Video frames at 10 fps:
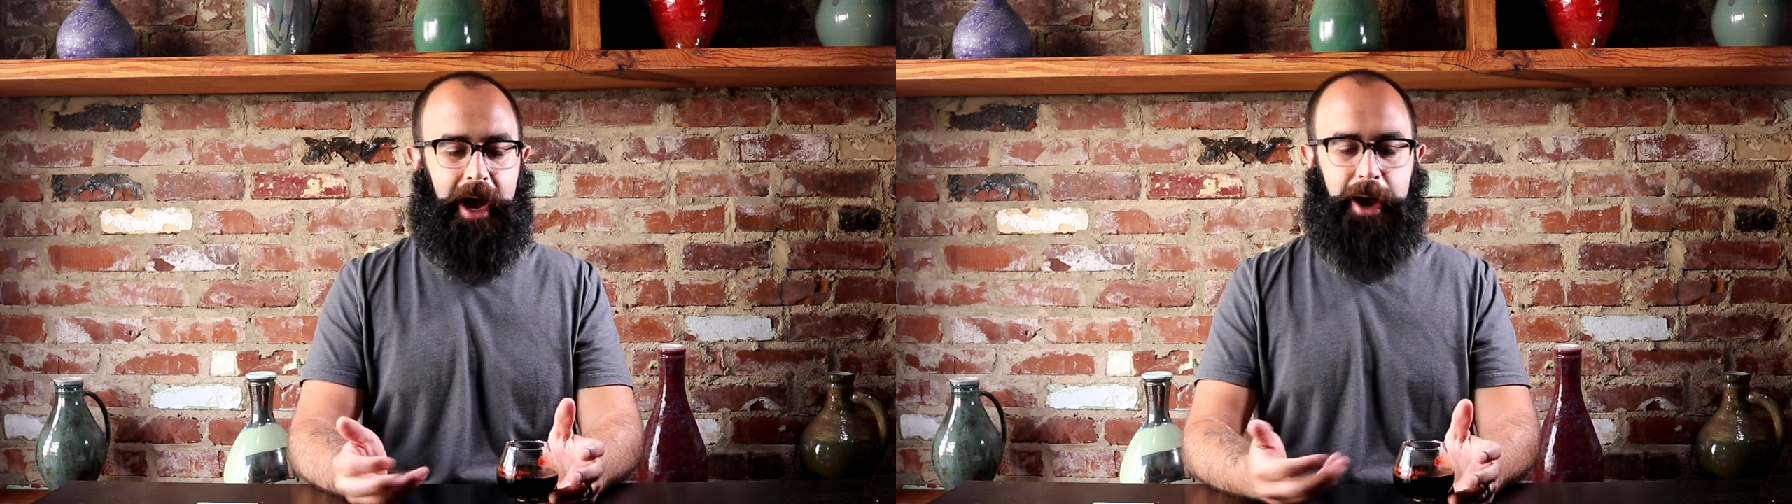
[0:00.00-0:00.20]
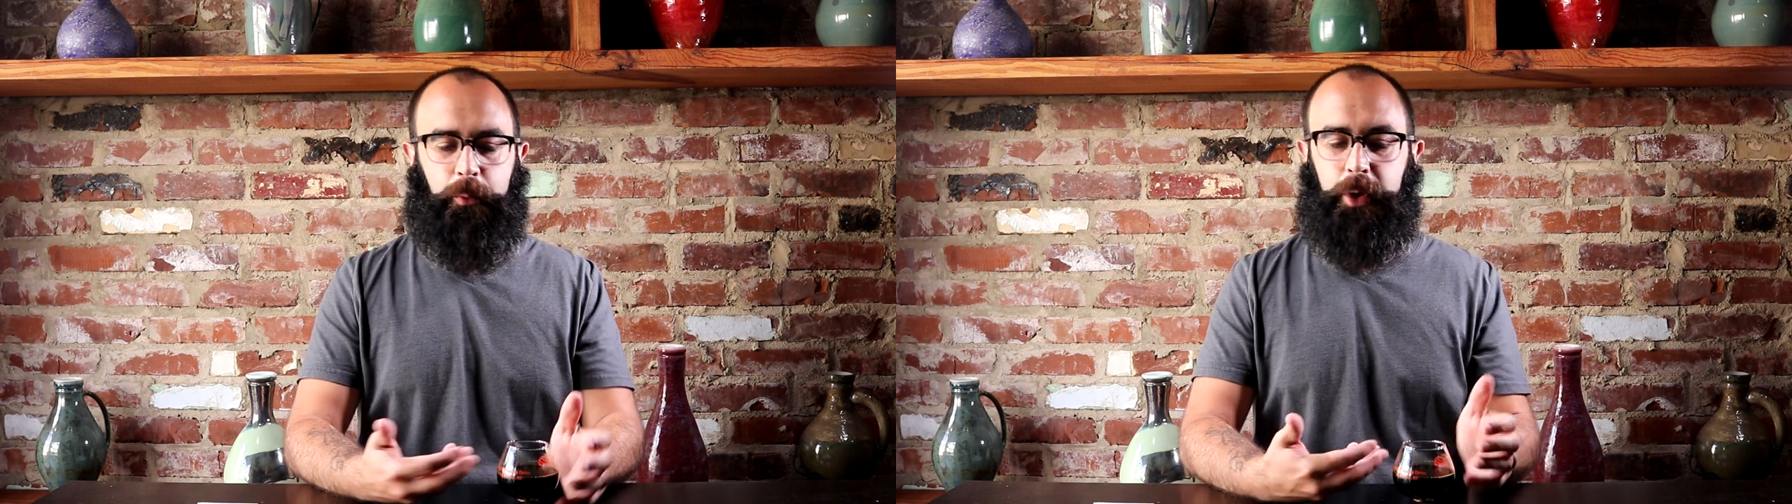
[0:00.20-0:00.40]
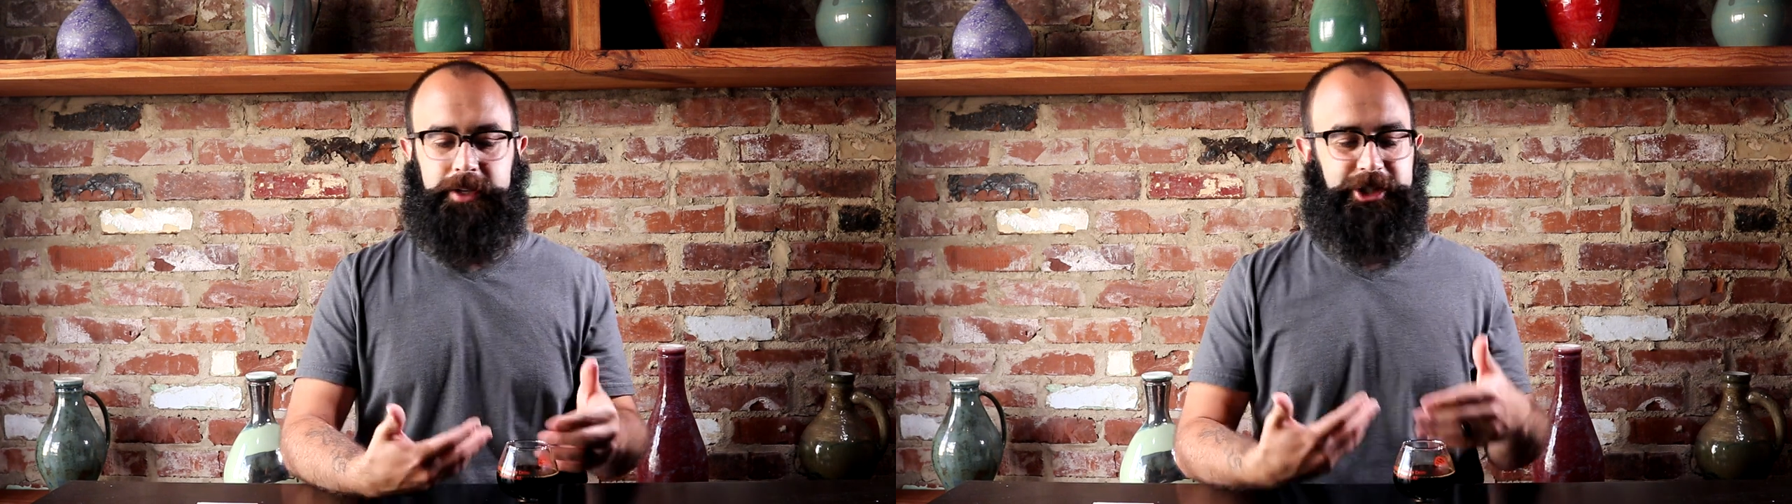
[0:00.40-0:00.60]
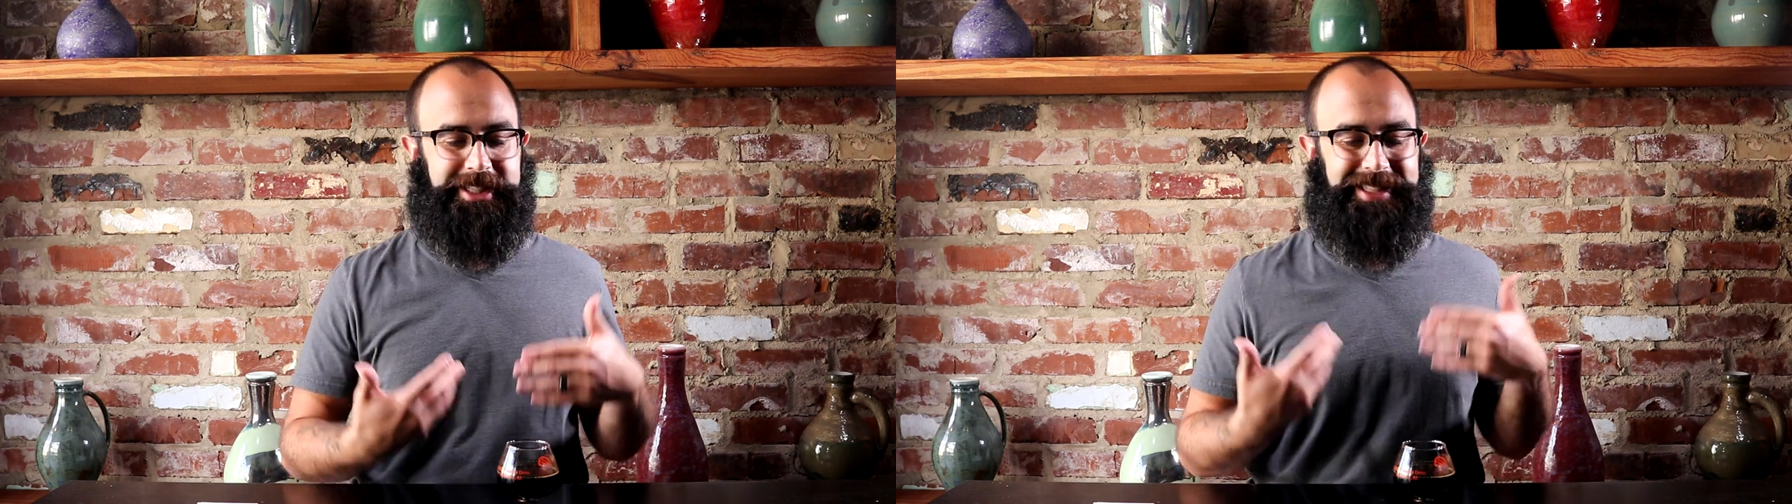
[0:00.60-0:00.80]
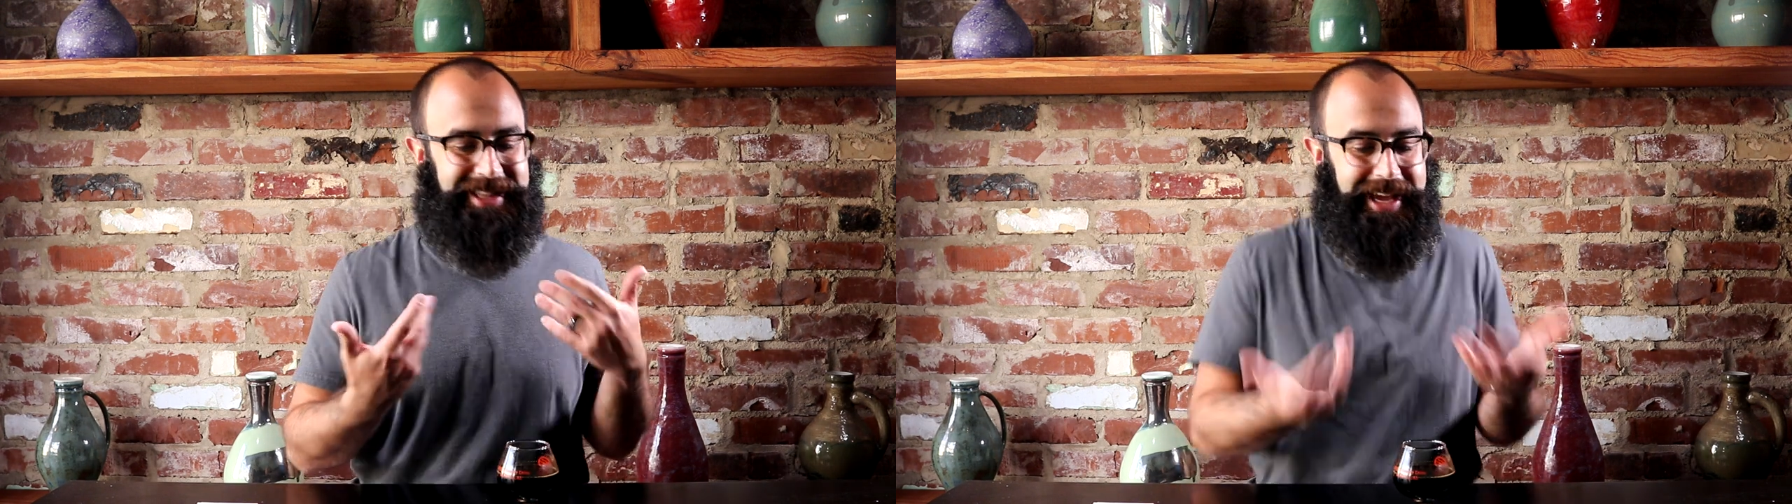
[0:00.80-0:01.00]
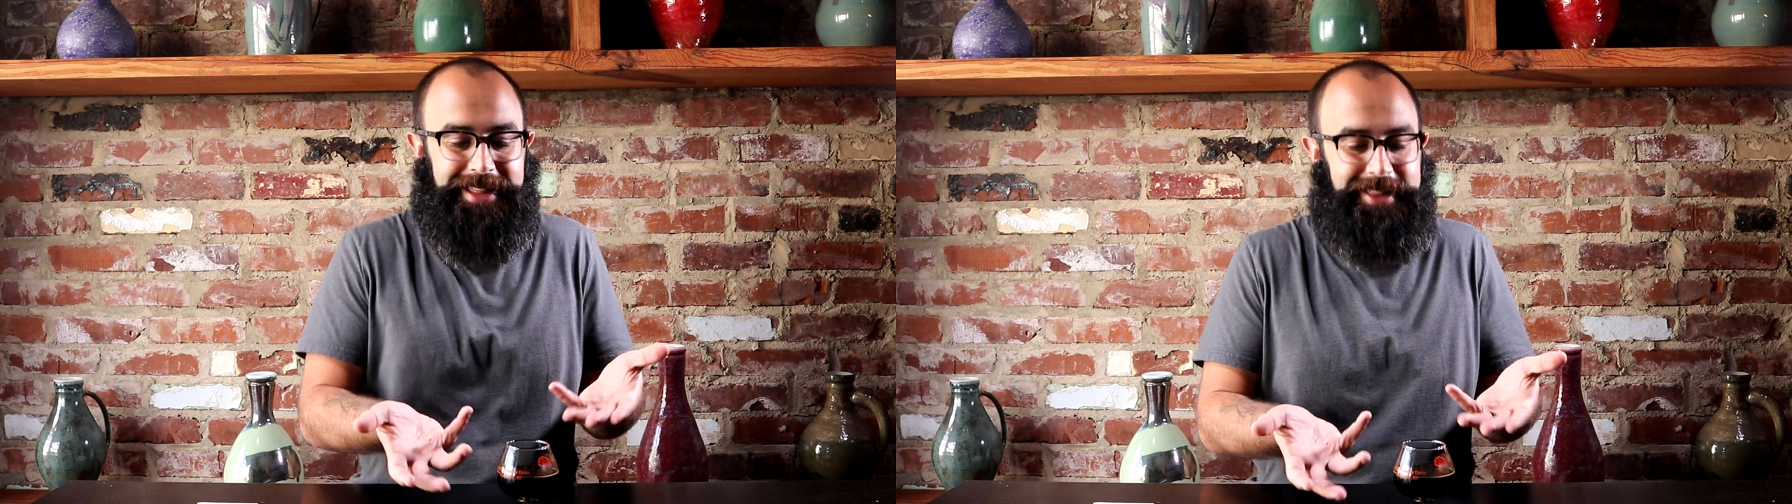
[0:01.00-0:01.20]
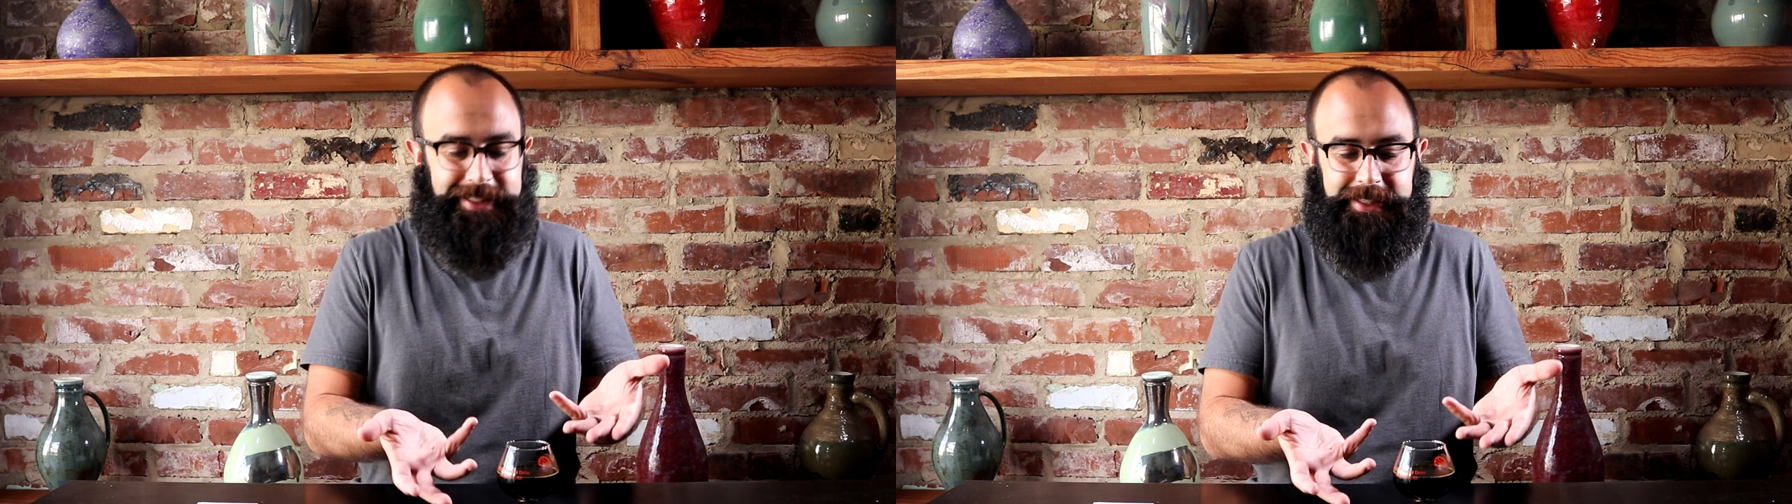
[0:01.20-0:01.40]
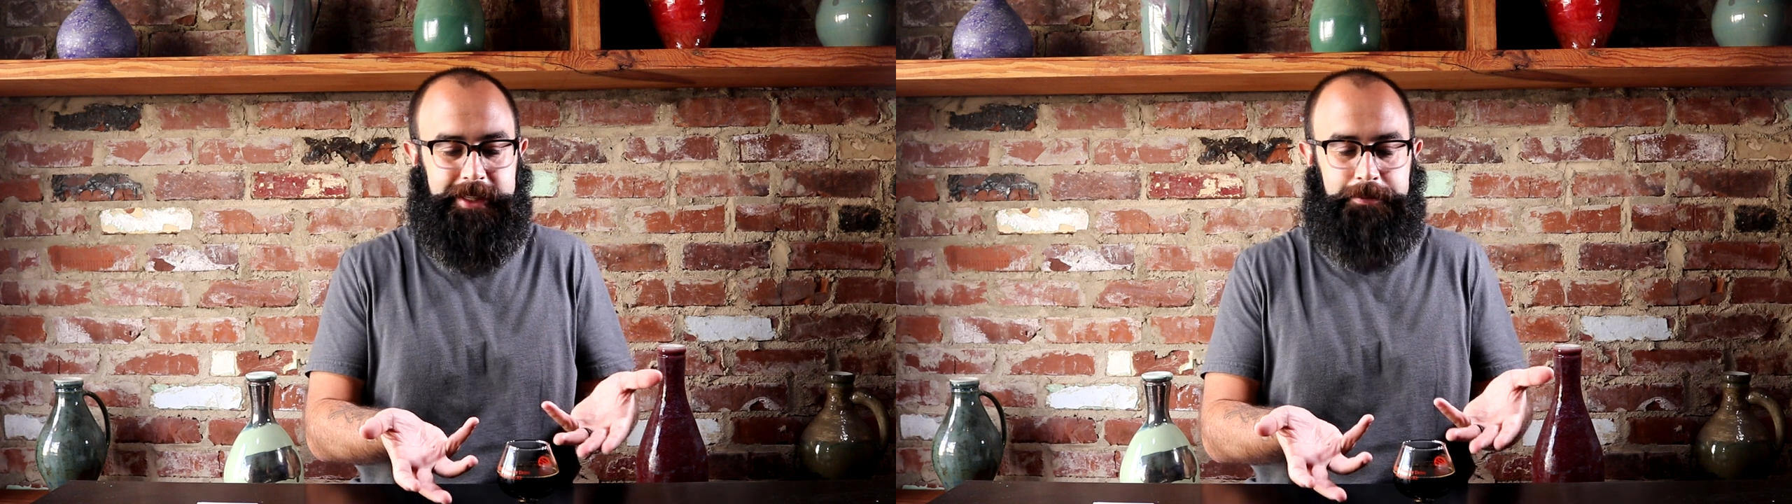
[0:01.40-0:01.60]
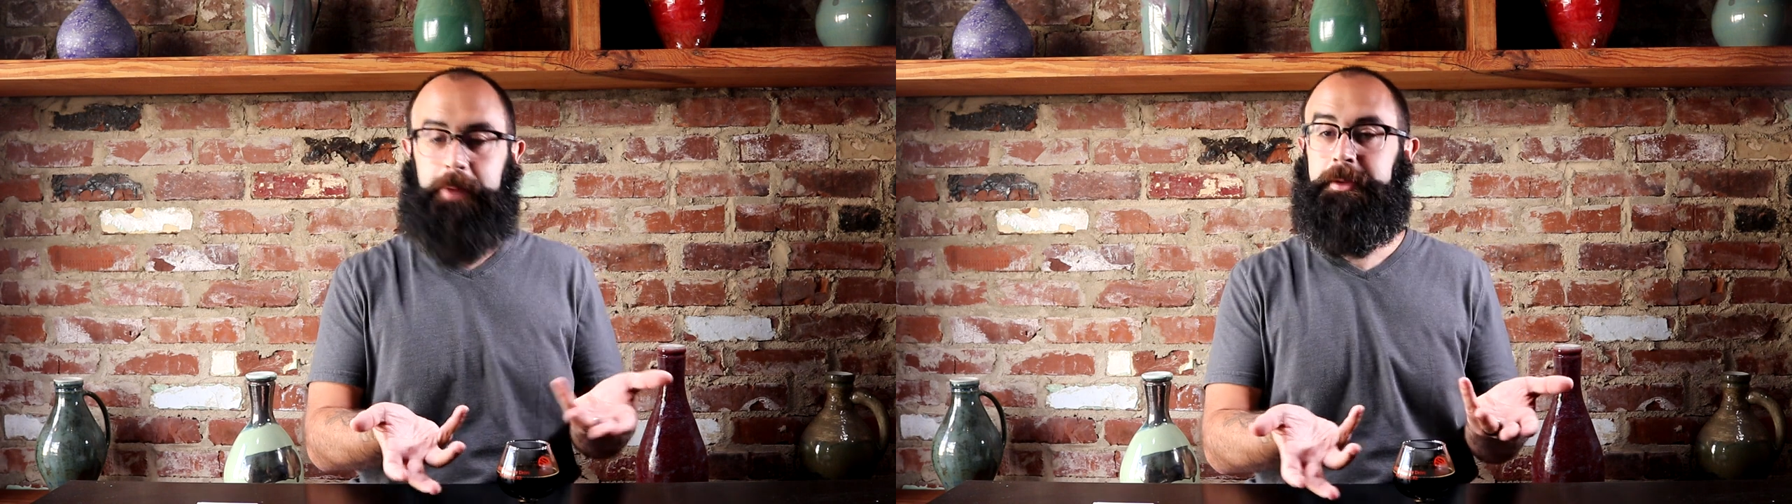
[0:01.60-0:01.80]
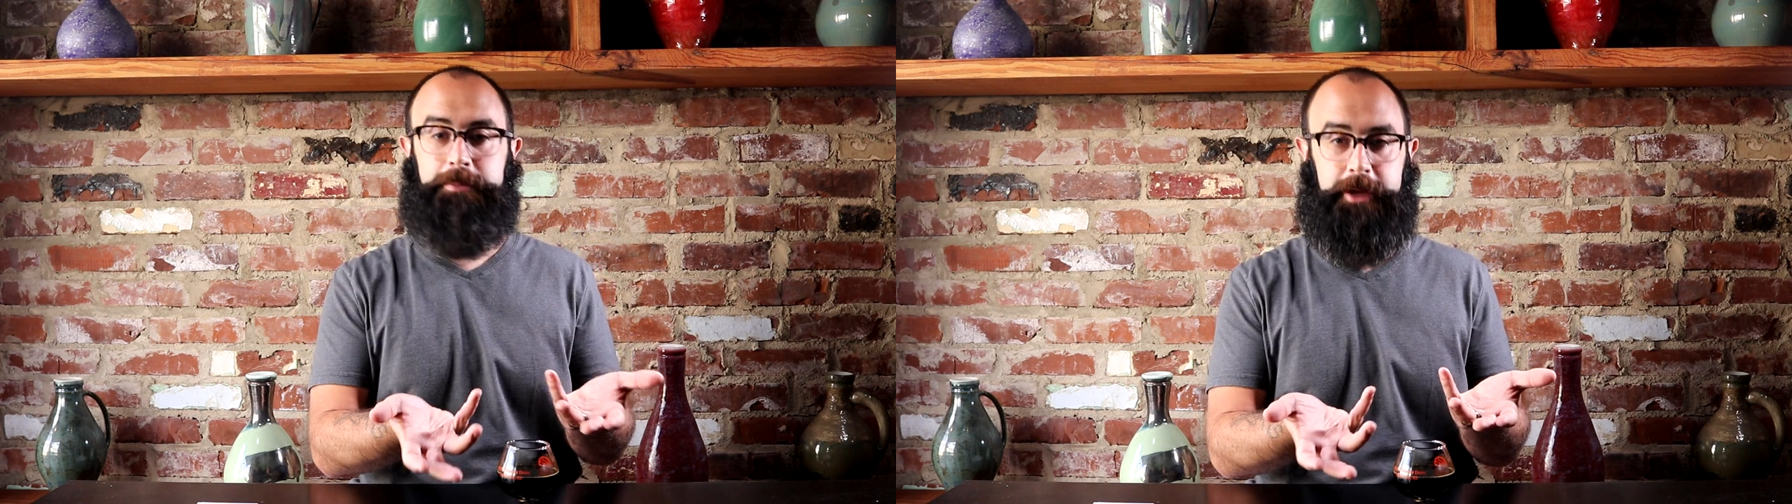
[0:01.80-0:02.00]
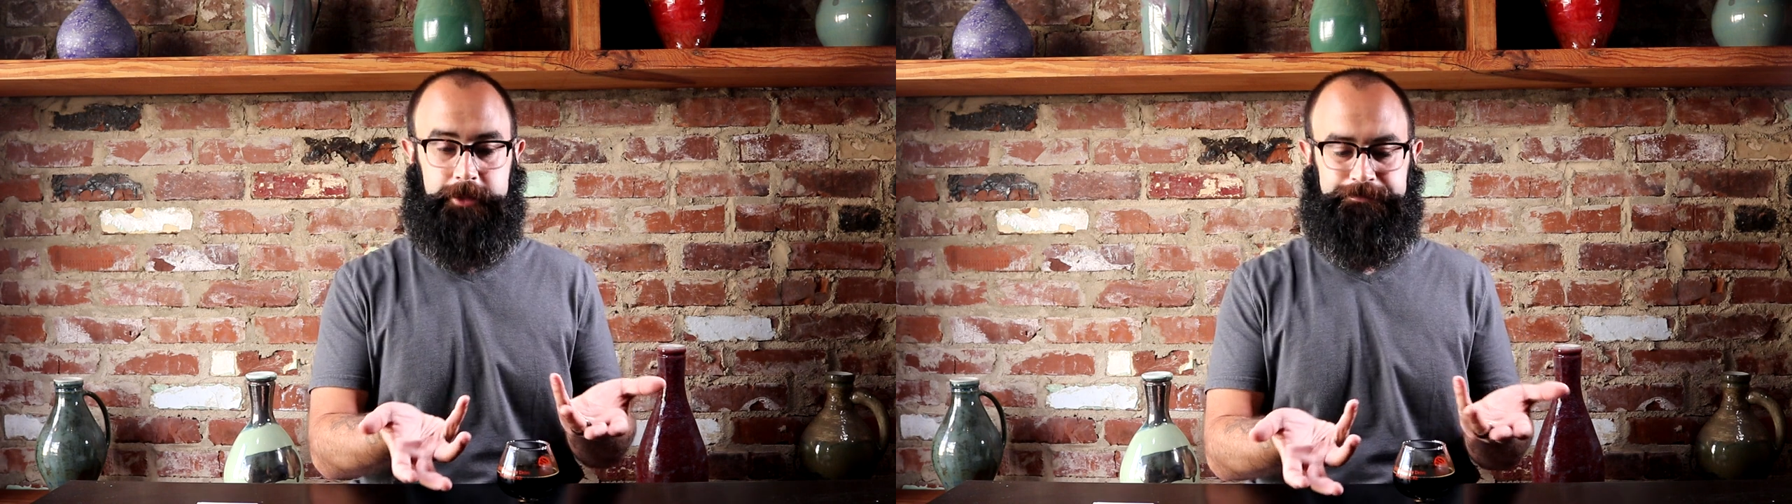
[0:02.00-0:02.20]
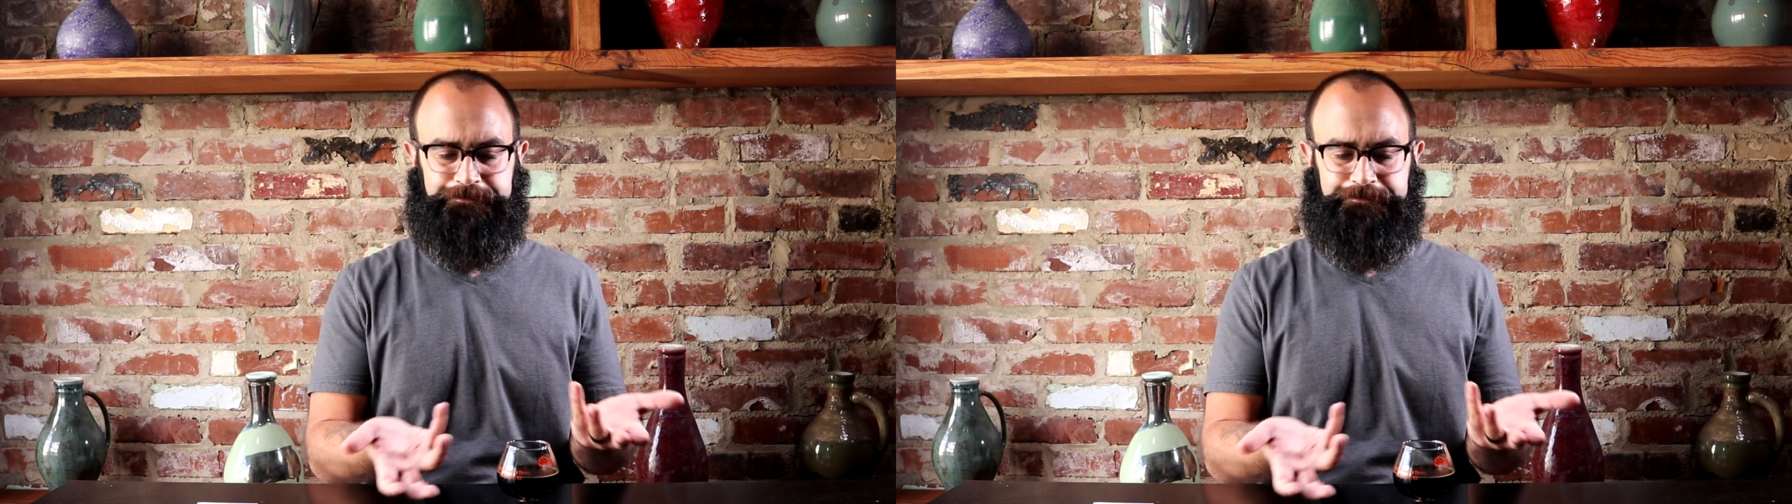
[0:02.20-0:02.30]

I wouldn't just think this is a pumpkin beer.